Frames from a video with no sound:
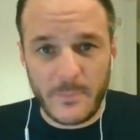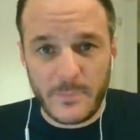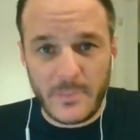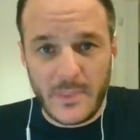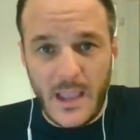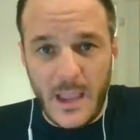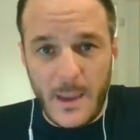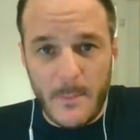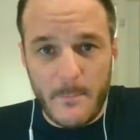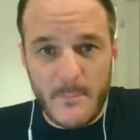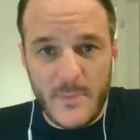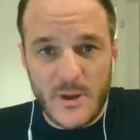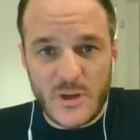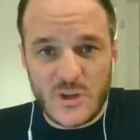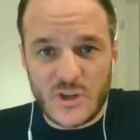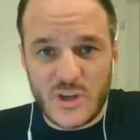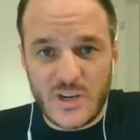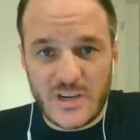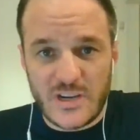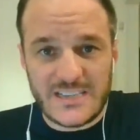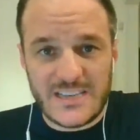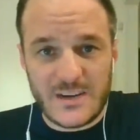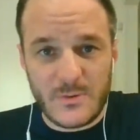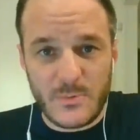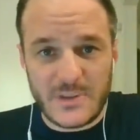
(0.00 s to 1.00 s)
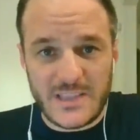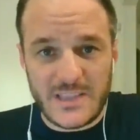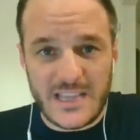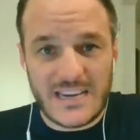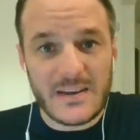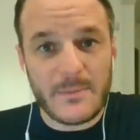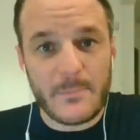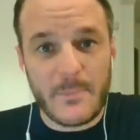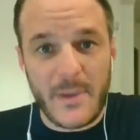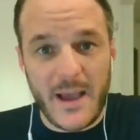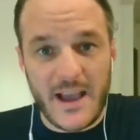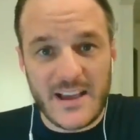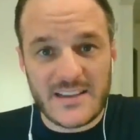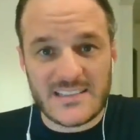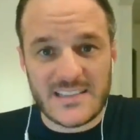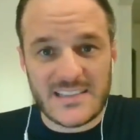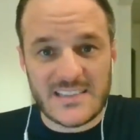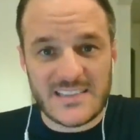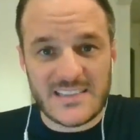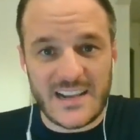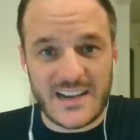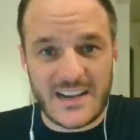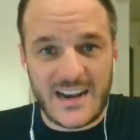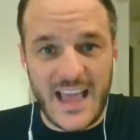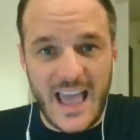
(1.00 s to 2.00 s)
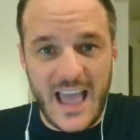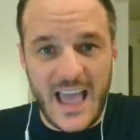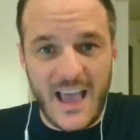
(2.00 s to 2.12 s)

Michigan did what they did best in the second half,